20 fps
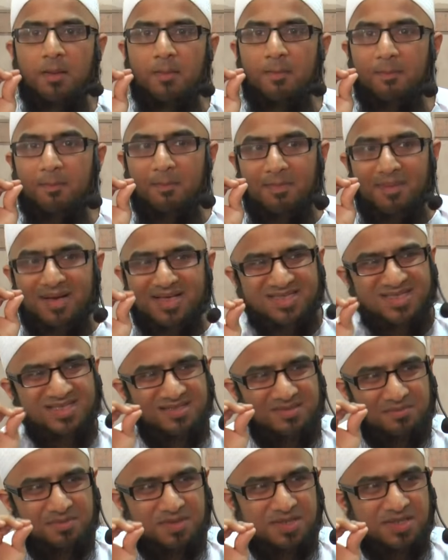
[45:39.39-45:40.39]

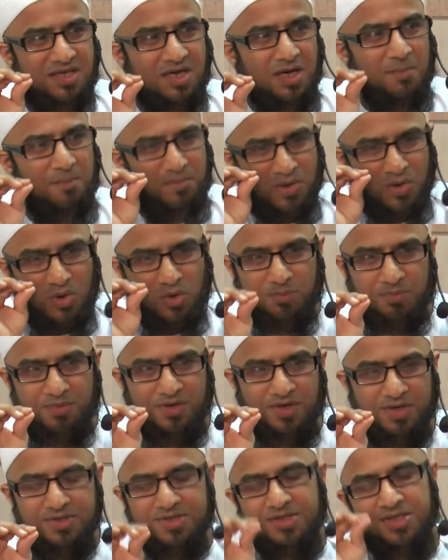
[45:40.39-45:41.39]
must be
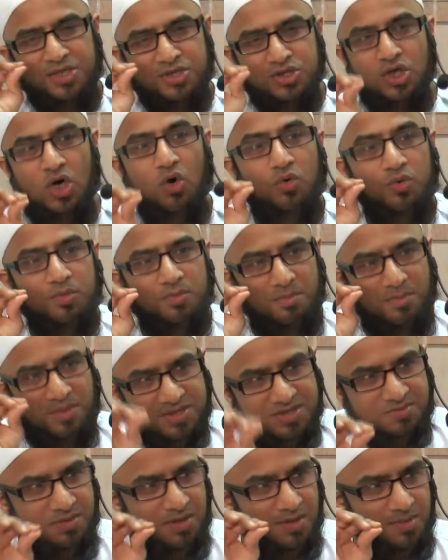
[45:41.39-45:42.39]
appropriate. The tone
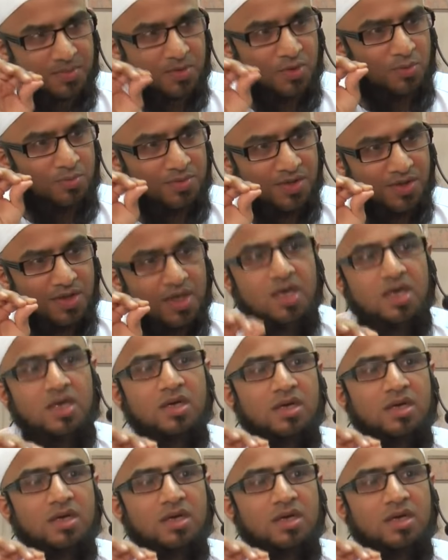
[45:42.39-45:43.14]
must be appropriate.